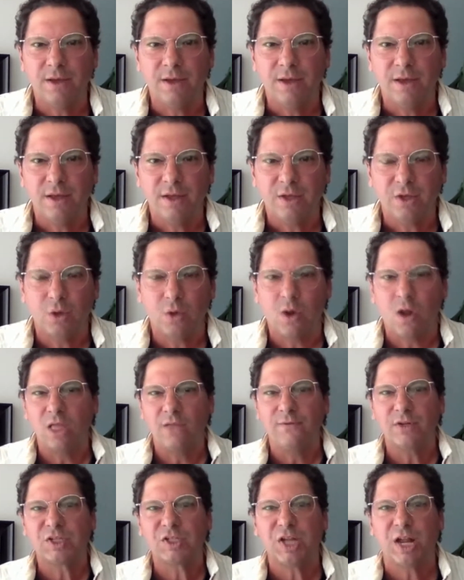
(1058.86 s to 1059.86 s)
So all
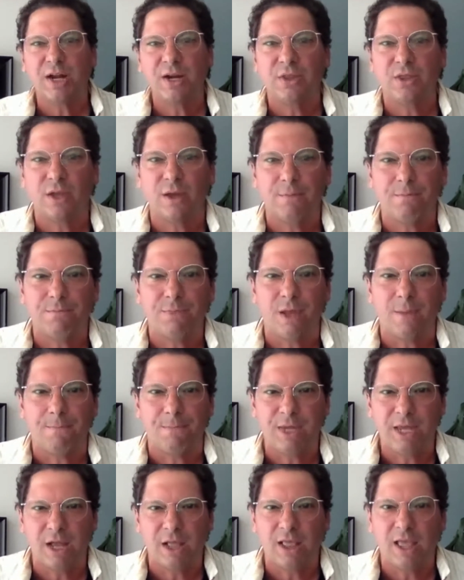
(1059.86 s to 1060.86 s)
of a sudden, the
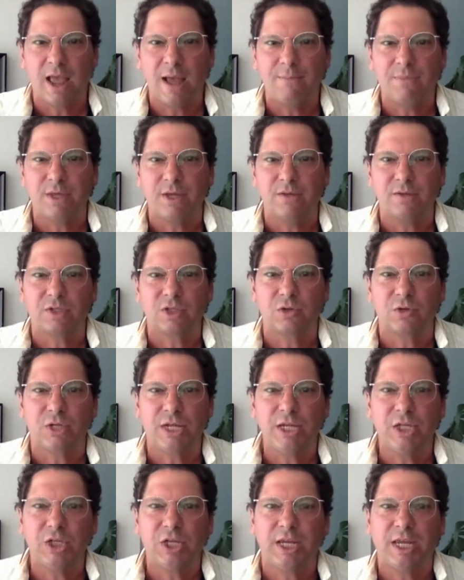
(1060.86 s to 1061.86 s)
BLM, the
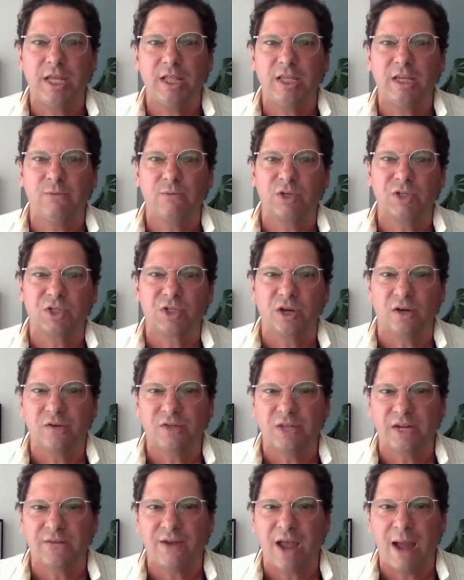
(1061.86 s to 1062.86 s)
Strategic Helium Reserves
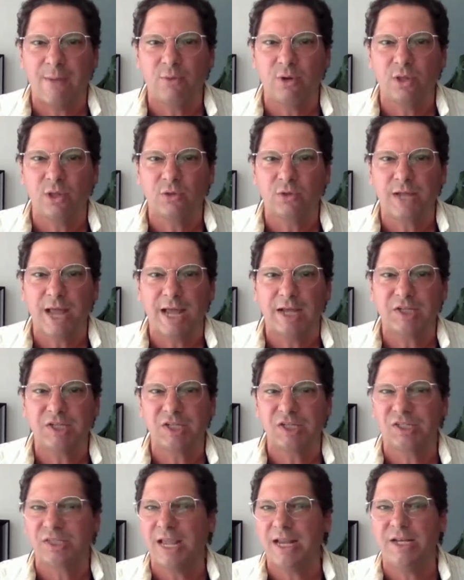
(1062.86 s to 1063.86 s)
out of Amarillo,
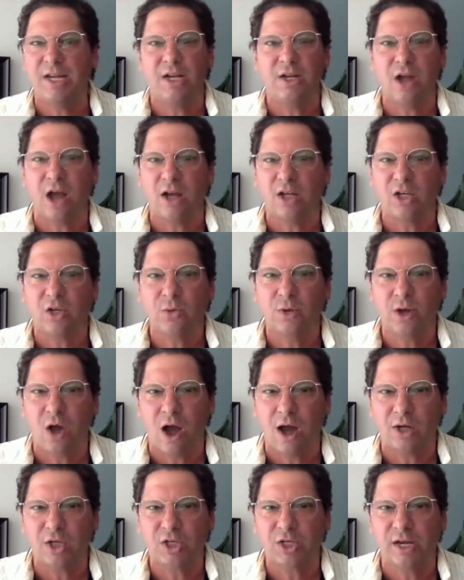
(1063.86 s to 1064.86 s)
Texas, they did not do an
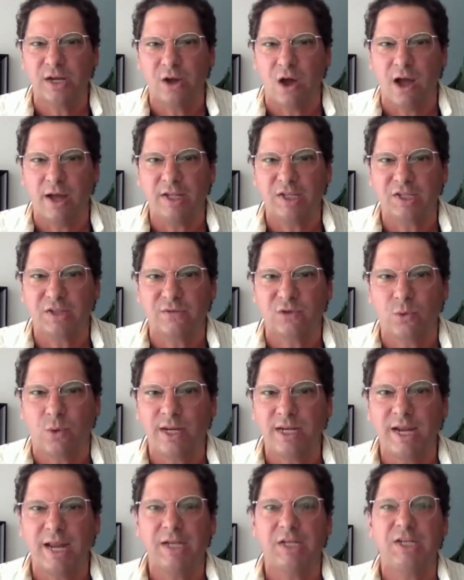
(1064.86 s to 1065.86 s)
auction in August of
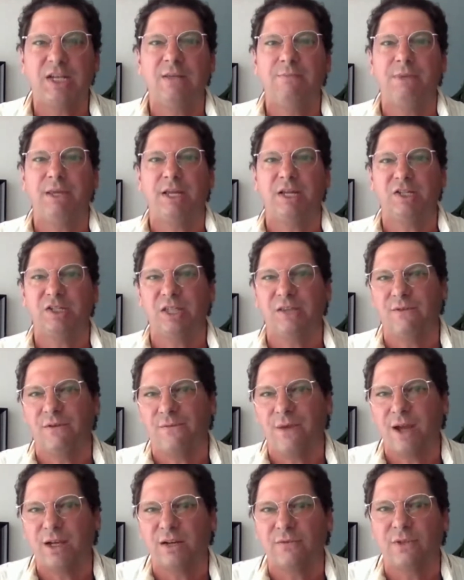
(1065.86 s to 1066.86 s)
2019 because they've
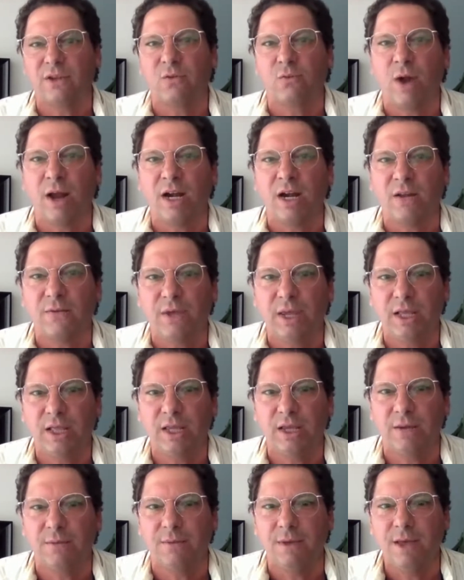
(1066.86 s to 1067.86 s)
effectively run out of
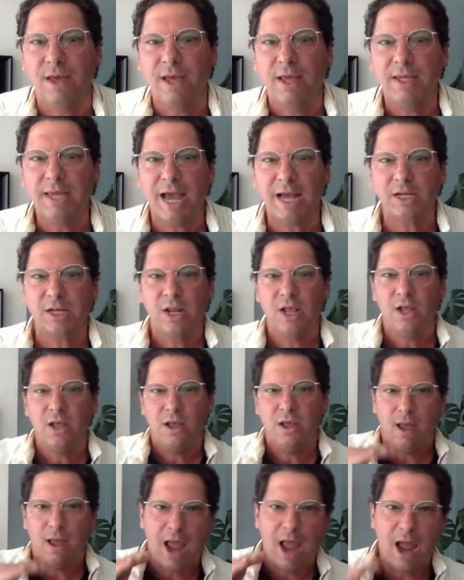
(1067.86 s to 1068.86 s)
helium. Yet,
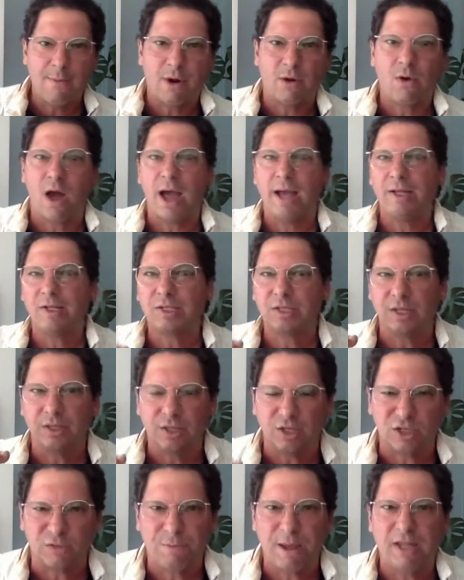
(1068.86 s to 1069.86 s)
MRIs,
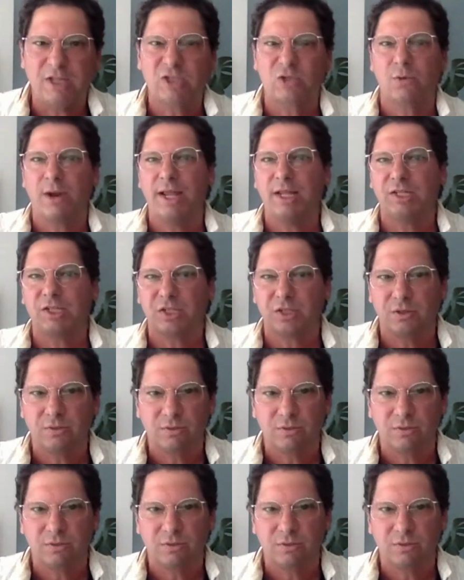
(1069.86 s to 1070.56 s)
the space race,